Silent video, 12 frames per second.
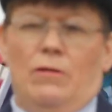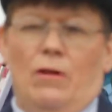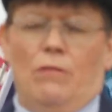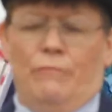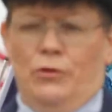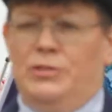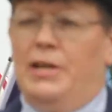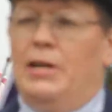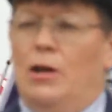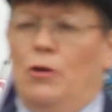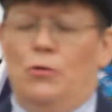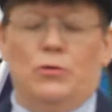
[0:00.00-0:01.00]
her first
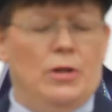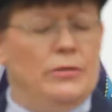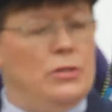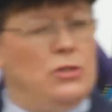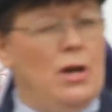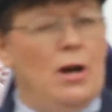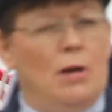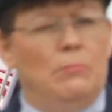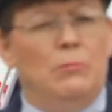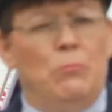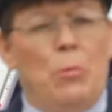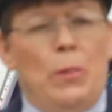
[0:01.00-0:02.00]
day on the
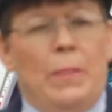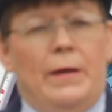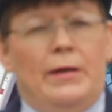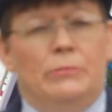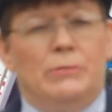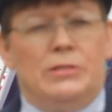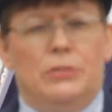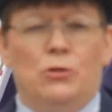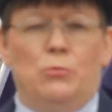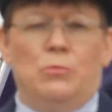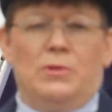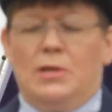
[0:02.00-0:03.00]
job, and it was to
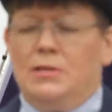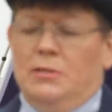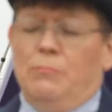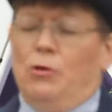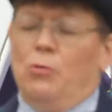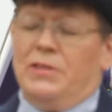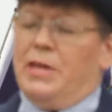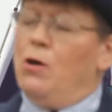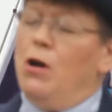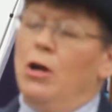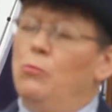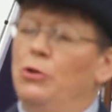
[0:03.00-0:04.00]
do a simple, what they
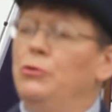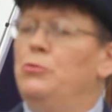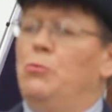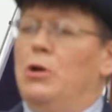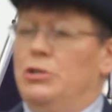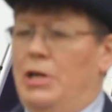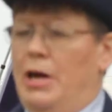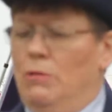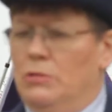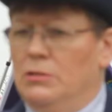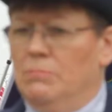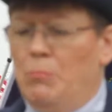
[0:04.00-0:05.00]
call a wound
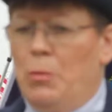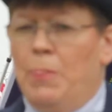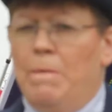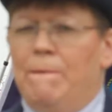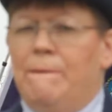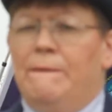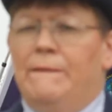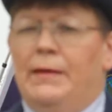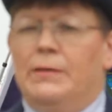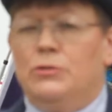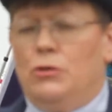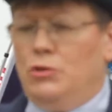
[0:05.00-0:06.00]
washout.
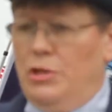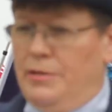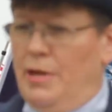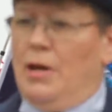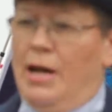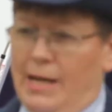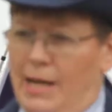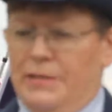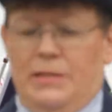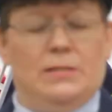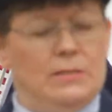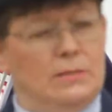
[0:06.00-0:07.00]
And so she thought, I
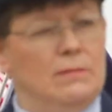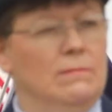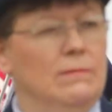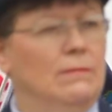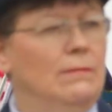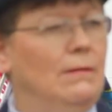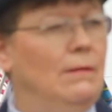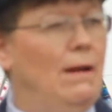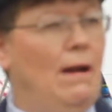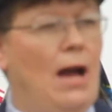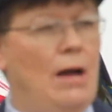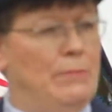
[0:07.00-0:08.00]
got this.
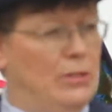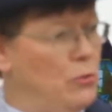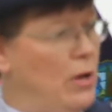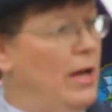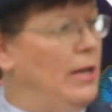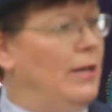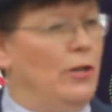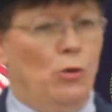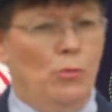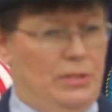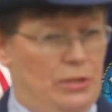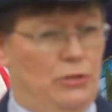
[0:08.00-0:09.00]
I've been trained, I
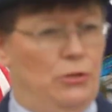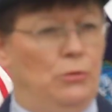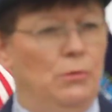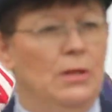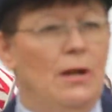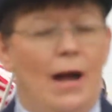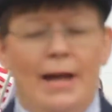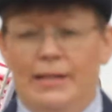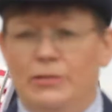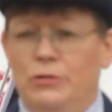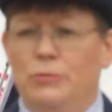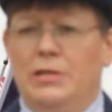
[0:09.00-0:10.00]
know what to do, I
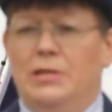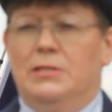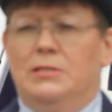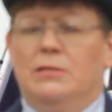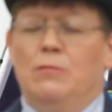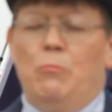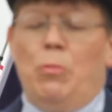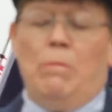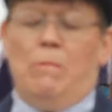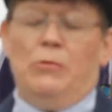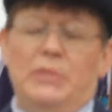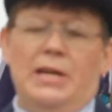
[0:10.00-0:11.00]
can do this.
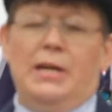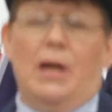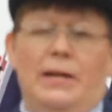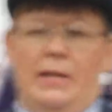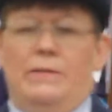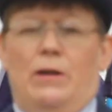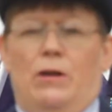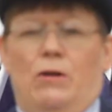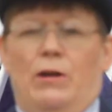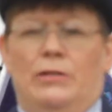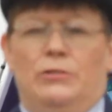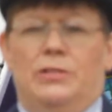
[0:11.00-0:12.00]
But when they got in
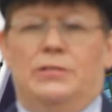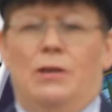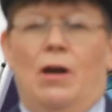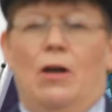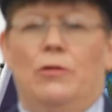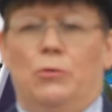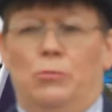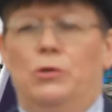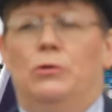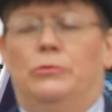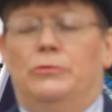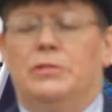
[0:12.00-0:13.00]
there and she saw the
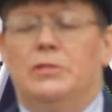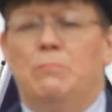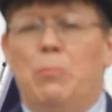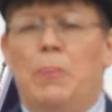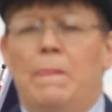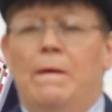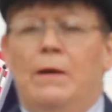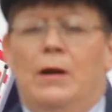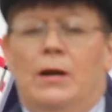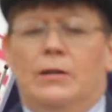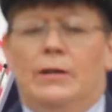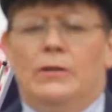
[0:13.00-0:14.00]
wounds,
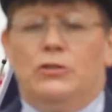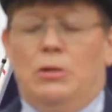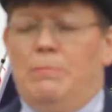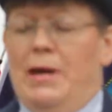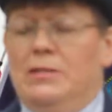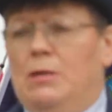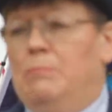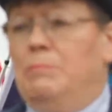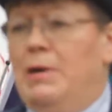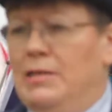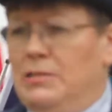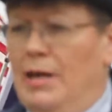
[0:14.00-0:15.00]
she backed up
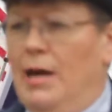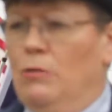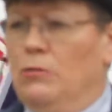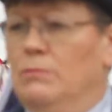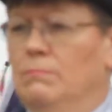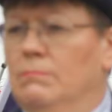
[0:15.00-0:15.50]
and passed out.